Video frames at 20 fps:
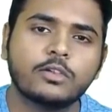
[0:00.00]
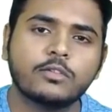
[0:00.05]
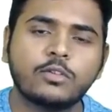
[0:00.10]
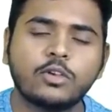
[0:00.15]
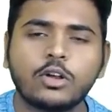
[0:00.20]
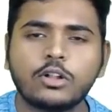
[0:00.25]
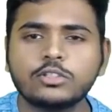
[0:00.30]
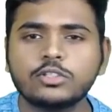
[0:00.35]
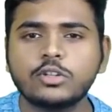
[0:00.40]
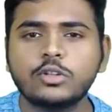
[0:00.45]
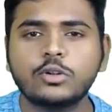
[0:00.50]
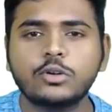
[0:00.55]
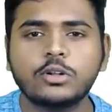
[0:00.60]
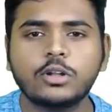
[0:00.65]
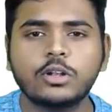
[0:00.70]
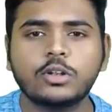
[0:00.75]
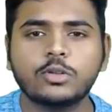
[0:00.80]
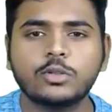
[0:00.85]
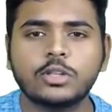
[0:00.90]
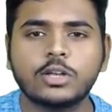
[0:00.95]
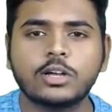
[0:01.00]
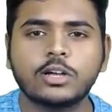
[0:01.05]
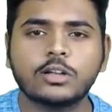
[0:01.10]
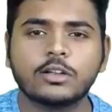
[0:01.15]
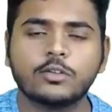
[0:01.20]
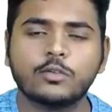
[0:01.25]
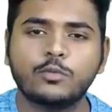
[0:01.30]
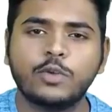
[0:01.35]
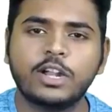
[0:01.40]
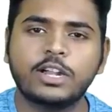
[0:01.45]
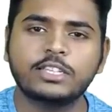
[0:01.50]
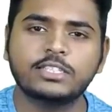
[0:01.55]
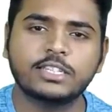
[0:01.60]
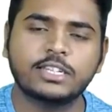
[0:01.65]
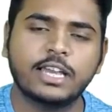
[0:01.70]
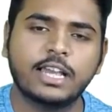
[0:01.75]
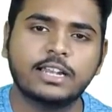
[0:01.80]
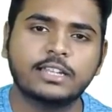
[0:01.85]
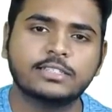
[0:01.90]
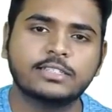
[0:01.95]
We also looked into the weightage
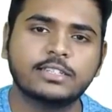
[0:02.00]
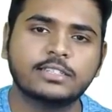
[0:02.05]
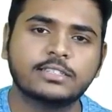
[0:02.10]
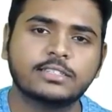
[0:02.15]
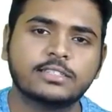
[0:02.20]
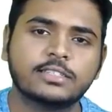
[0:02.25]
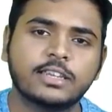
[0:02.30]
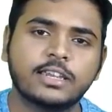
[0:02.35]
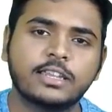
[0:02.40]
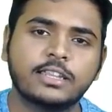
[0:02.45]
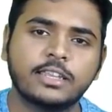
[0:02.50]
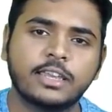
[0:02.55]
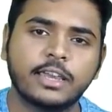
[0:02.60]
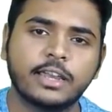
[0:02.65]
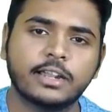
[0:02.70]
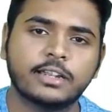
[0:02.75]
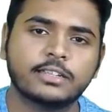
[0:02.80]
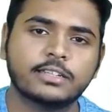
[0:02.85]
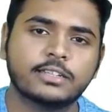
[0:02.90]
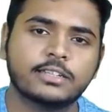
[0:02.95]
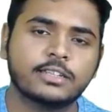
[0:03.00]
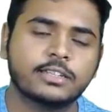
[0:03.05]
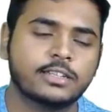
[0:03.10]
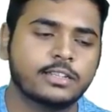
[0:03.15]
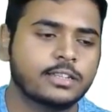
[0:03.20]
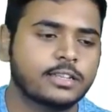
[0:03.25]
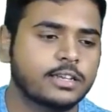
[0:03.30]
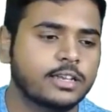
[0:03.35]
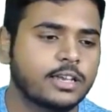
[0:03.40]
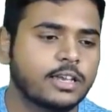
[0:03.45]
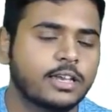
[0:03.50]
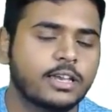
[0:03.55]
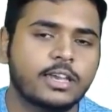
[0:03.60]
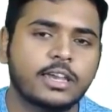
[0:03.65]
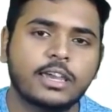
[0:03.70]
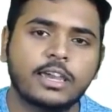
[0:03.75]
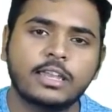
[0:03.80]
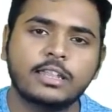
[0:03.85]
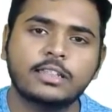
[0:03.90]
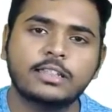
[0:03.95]
analysis in GATE.
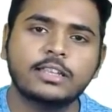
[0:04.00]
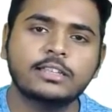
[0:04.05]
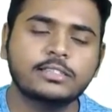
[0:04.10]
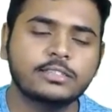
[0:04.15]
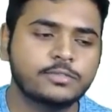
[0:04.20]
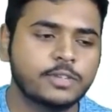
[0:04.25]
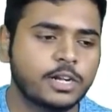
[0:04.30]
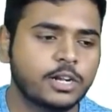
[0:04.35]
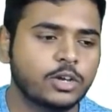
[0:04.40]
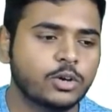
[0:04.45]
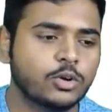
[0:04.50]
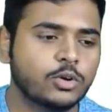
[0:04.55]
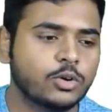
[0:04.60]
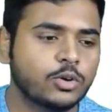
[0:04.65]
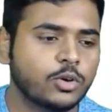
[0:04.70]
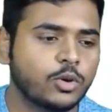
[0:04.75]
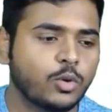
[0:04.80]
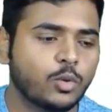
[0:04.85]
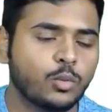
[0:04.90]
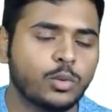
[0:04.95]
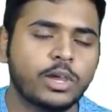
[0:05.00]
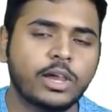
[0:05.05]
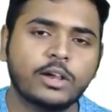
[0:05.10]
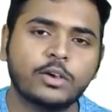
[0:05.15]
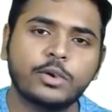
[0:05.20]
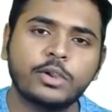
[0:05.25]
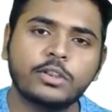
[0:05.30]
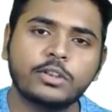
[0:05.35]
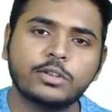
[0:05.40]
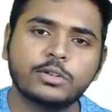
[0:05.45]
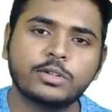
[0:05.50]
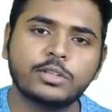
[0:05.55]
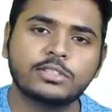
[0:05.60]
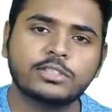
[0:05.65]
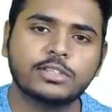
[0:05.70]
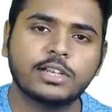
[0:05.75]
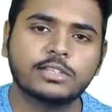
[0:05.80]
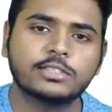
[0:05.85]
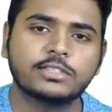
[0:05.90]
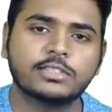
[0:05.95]
In this video, we are going to
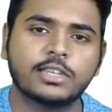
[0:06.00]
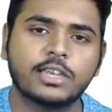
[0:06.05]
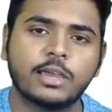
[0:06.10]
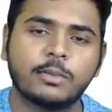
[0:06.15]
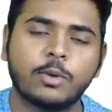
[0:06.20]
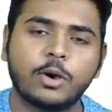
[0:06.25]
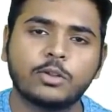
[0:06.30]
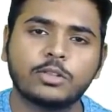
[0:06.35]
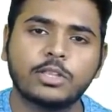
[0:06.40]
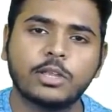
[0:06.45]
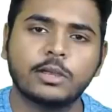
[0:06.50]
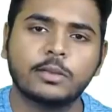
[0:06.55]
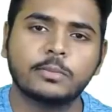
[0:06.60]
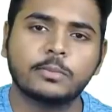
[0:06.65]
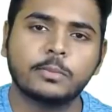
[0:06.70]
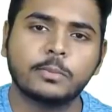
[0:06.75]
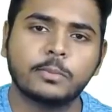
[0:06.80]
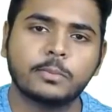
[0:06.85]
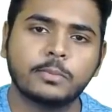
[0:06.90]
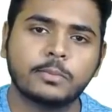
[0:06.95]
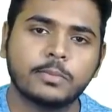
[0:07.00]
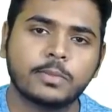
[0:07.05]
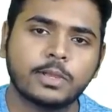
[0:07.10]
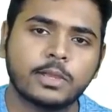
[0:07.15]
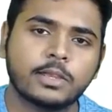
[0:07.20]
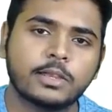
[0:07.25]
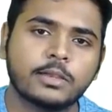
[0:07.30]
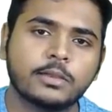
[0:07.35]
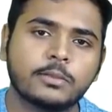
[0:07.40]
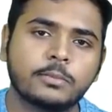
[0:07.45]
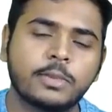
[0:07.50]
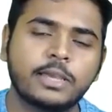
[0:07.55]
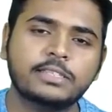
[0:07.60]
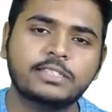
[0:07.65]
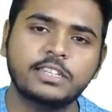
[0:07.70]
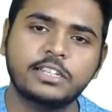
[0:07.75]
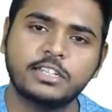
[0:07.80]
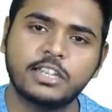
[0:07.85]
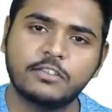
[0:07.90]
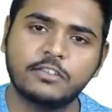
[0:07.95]
discuss about the
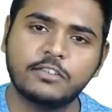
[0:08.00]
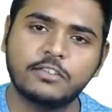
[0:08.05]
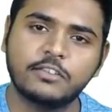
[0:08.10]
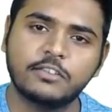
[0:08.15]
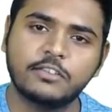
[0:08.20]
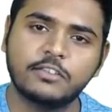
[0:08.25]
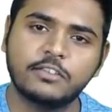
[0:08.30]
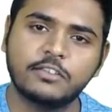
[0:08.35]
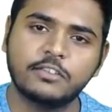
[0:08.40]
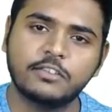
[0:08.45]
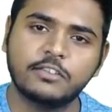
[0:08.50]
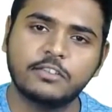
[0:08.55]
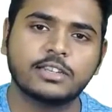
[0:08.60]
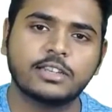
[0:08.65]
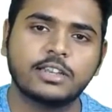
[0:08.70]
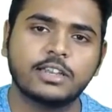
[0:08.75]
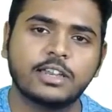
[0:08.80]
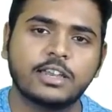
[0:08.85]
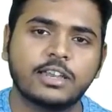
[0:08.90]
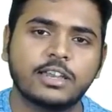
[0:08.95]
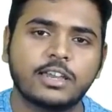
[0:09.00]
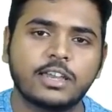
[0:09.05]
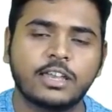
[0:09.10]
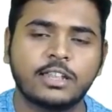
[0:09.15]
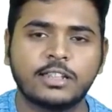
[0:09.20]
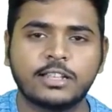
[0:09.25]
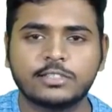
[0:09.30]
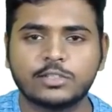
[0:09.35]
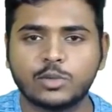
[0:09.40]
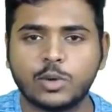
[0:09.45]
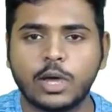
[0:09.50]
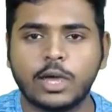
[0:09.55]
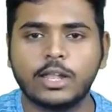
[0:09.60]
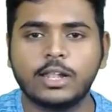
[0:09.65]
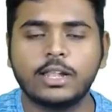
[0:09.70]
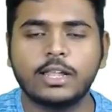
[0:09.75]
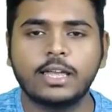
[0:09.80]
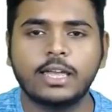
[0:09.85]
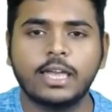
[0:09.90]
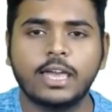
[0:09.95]
basic definitions in the
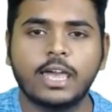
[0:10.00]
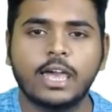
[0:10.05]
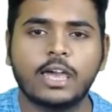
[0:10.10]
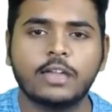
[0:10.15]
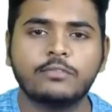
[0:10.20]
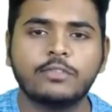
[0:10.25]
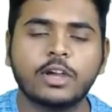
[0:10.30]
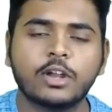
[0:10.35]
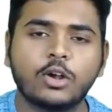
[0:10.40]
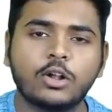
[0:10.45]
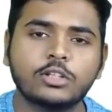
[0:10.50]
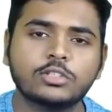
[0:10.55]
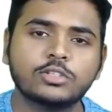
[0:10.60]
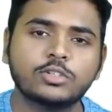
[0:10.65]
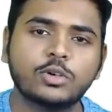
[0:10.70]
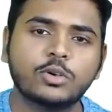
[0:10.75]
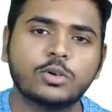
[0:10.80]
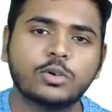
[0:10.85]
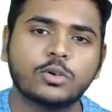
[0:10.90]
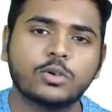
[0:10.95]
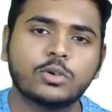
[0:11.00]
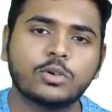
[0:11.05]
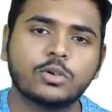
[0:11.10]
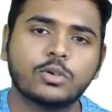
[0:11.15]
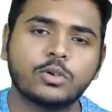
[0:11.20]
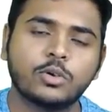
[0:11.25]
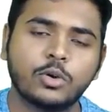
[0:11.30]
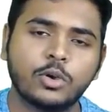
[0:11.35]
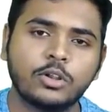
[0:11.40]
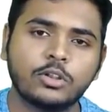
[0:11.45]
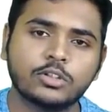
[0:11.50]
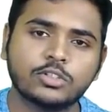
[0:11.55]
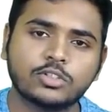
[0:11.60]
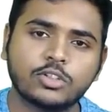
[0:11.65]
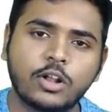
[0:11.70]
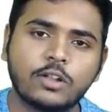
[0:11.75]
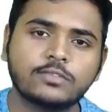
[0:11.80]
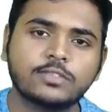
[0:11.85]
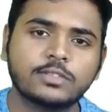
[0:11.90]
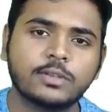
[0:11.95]
soil, and we are also going to
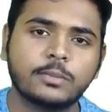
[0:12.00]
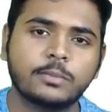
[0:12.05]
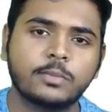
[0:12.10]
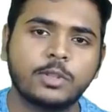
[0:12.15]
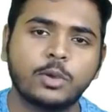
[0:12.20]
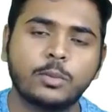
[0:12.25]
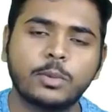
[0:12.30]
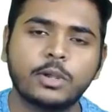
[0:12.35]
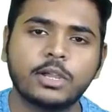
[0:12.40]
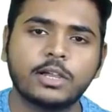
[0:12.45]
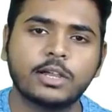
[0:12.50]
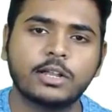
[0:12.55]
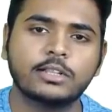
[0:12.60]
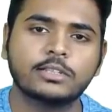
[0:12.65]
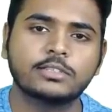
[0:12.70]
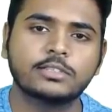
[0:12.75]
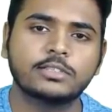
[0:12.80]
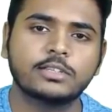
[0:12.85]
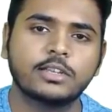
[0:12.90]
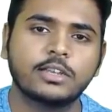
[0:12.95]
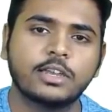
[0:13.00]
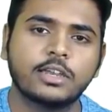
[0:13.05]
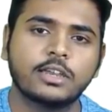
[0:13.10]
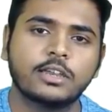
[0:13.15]
solve some numericals